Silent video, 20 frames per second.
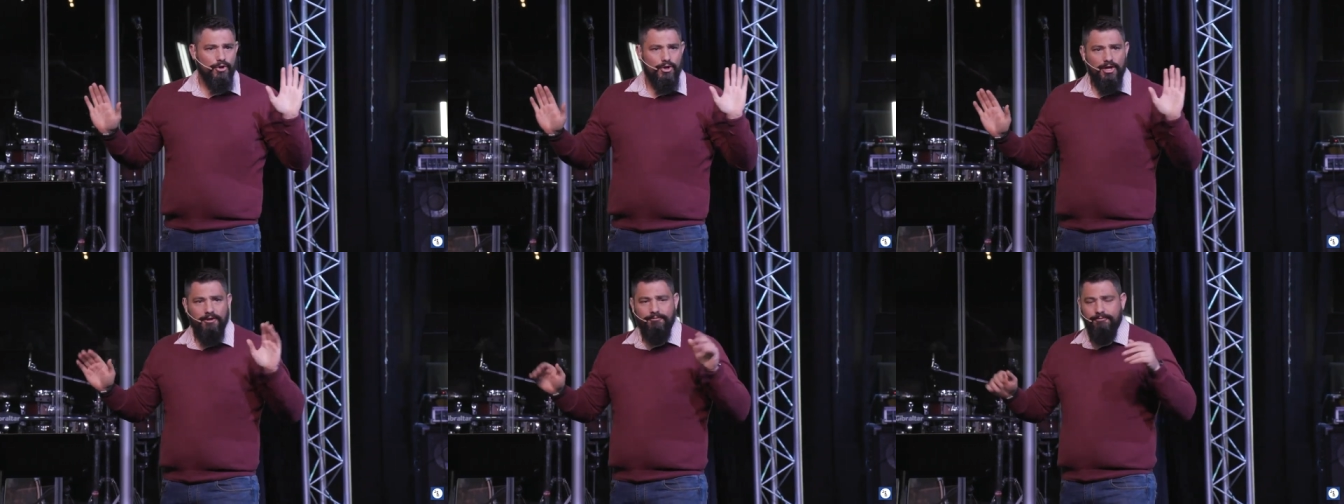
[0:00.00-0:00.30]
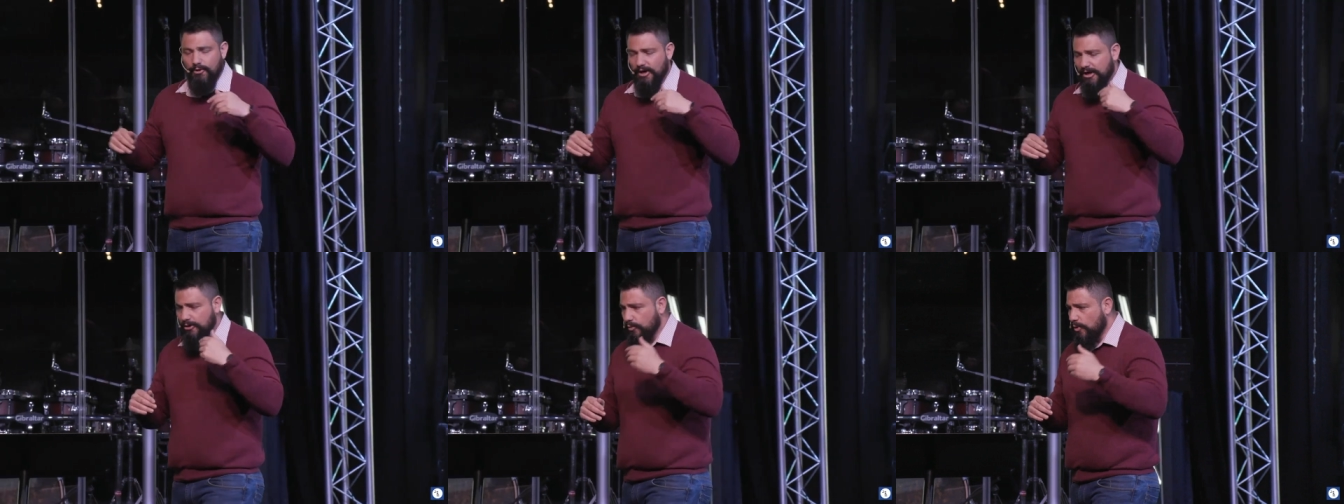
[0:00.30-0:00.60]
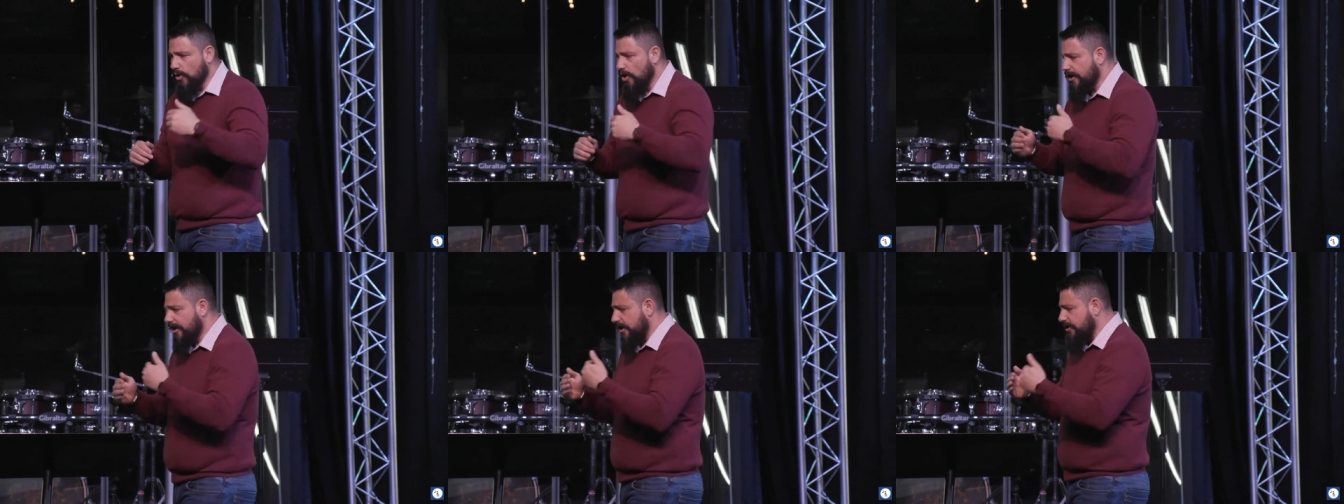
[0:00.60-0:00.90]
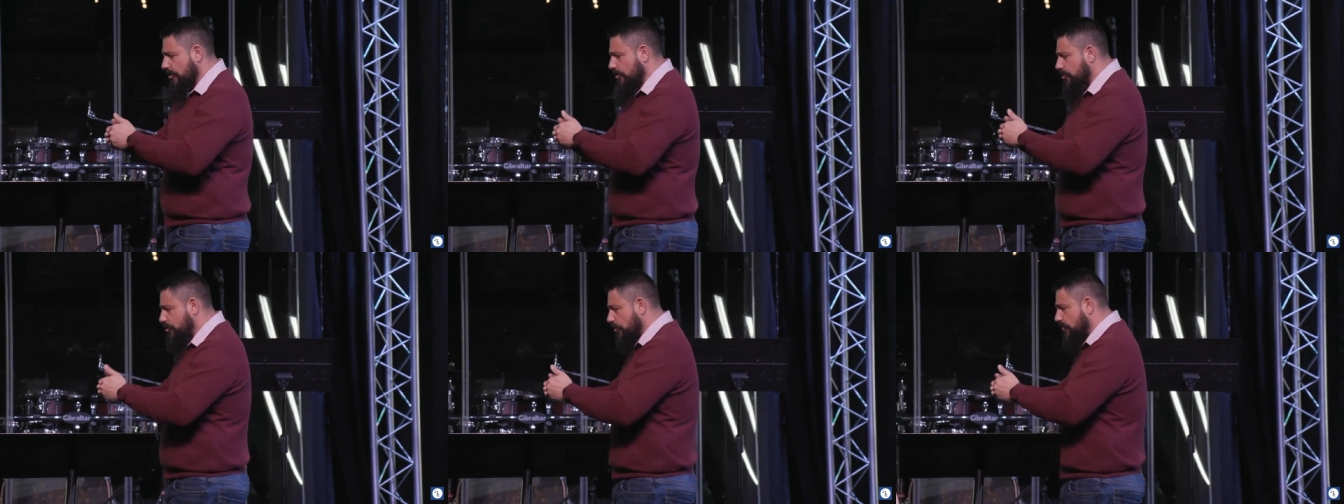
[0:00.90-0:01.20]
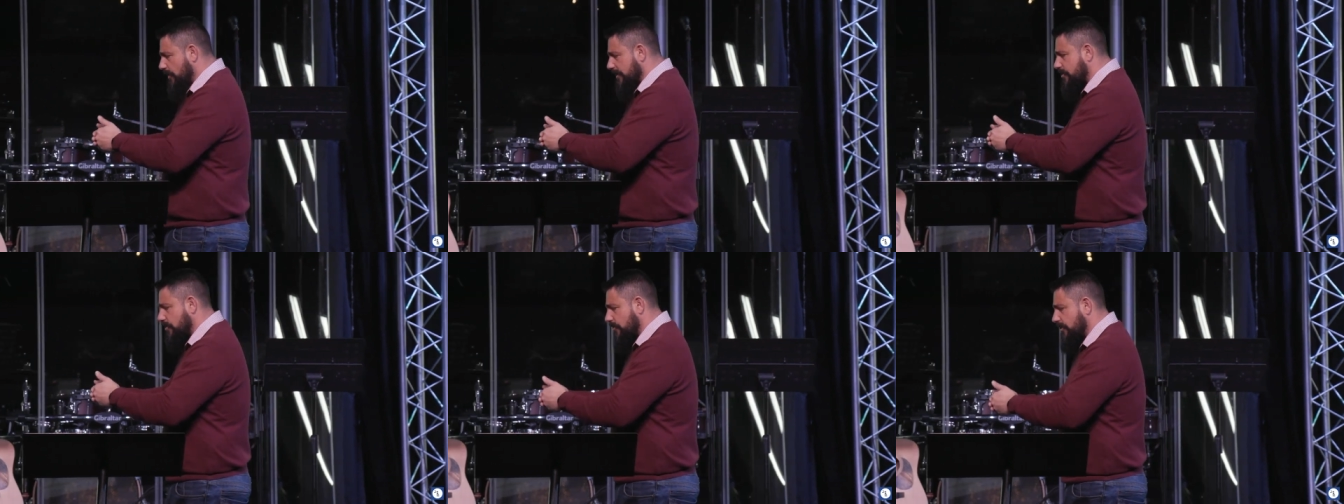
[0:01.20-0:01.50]
If you're at work and you do
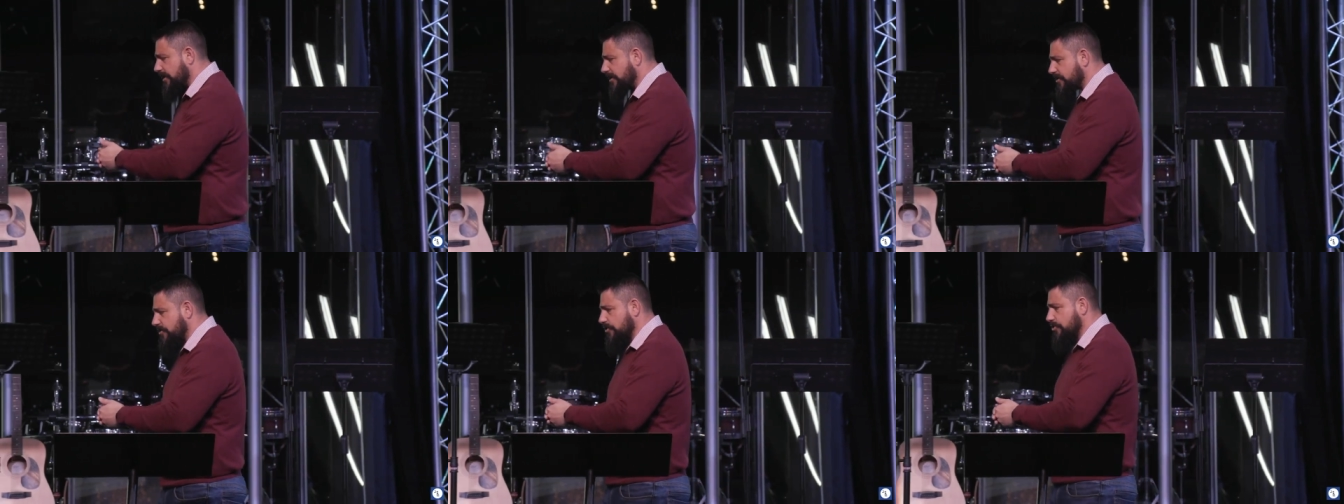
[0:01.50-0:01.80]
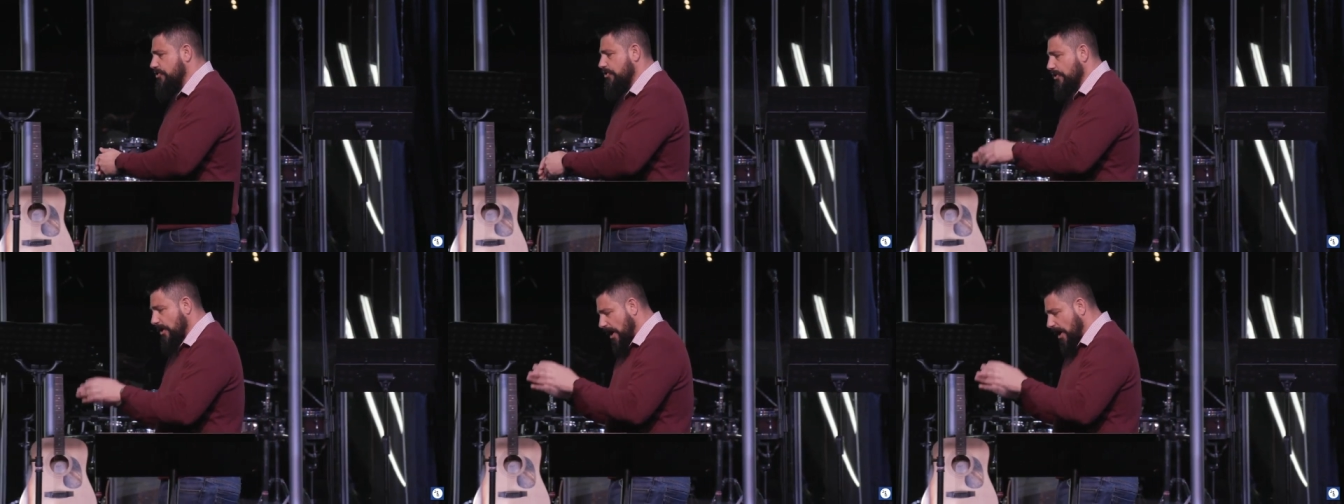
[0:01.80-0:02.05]
what you need to do,